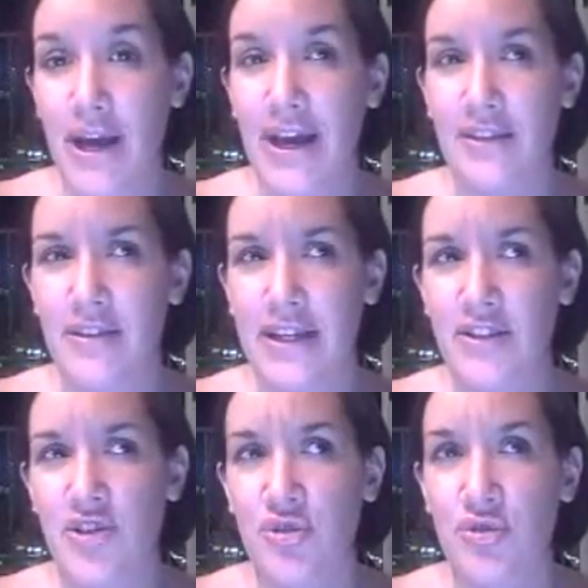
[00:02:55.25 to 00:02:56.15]
I had
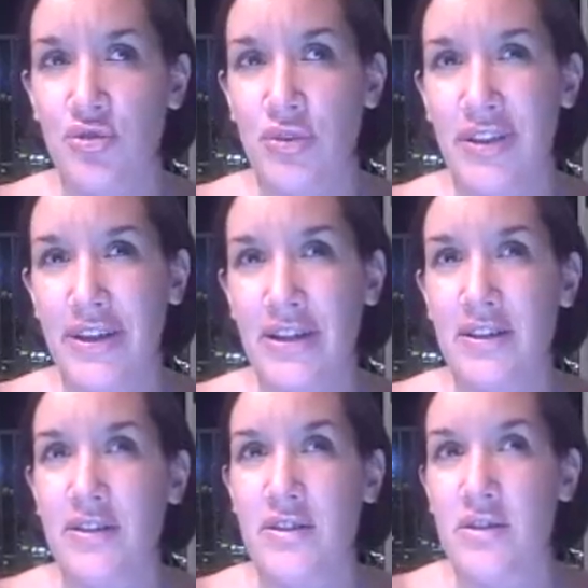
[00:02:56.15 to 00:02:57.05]
like two
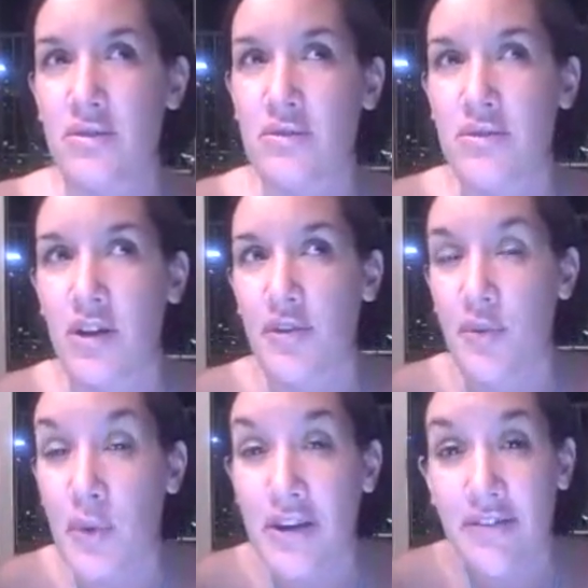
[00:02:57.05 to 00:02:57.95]
or
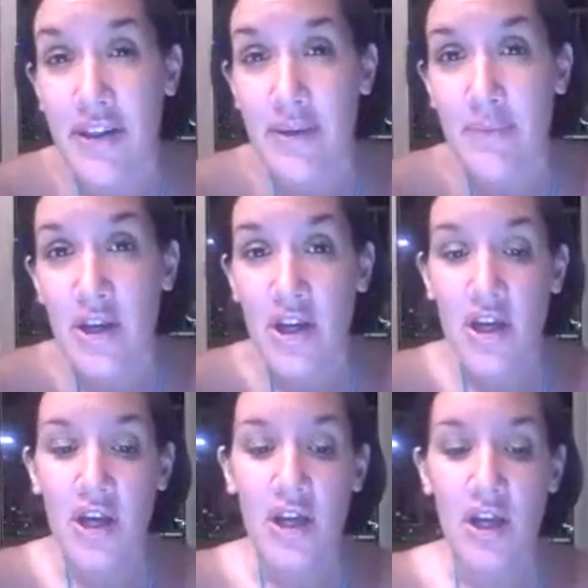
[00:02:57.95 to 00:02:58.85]
three of them
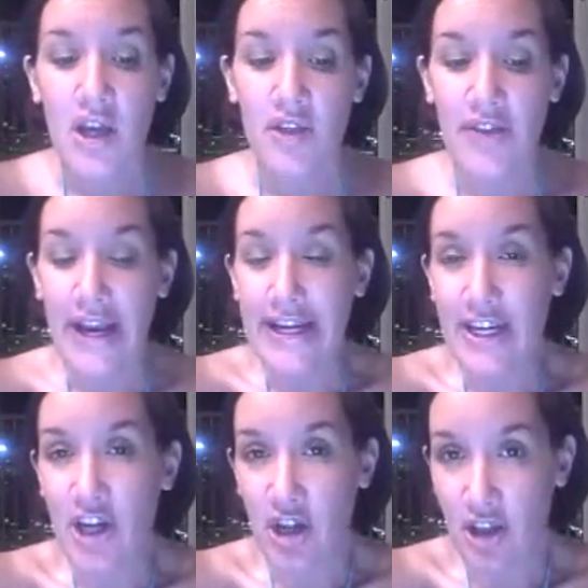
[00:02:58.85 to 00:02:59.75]
that I
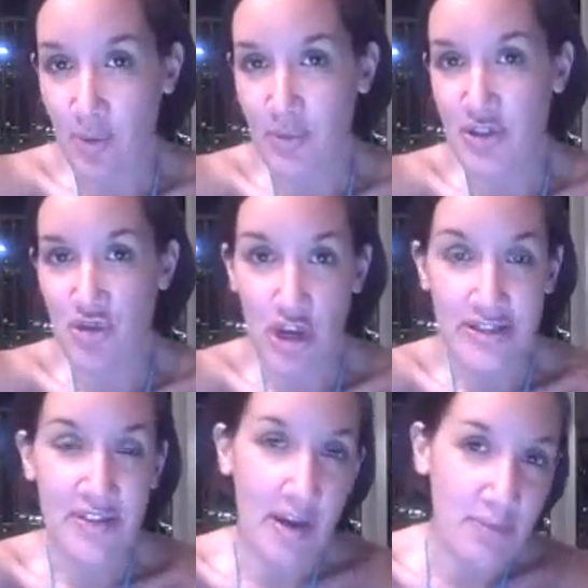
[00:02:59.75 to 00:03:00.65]
could call up and
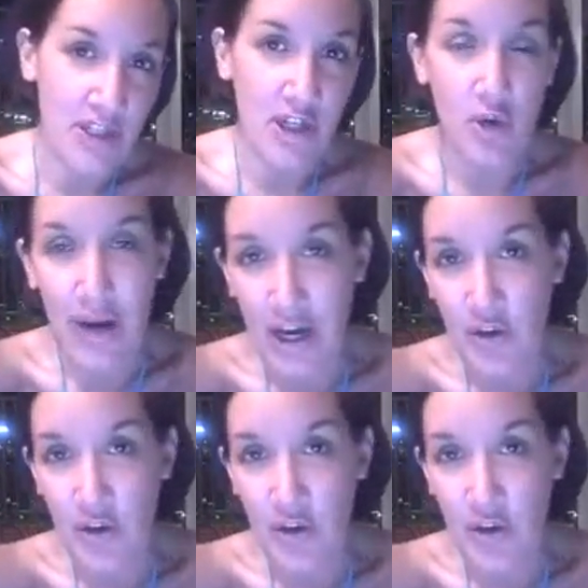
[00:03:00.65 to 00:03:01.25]
trust them to go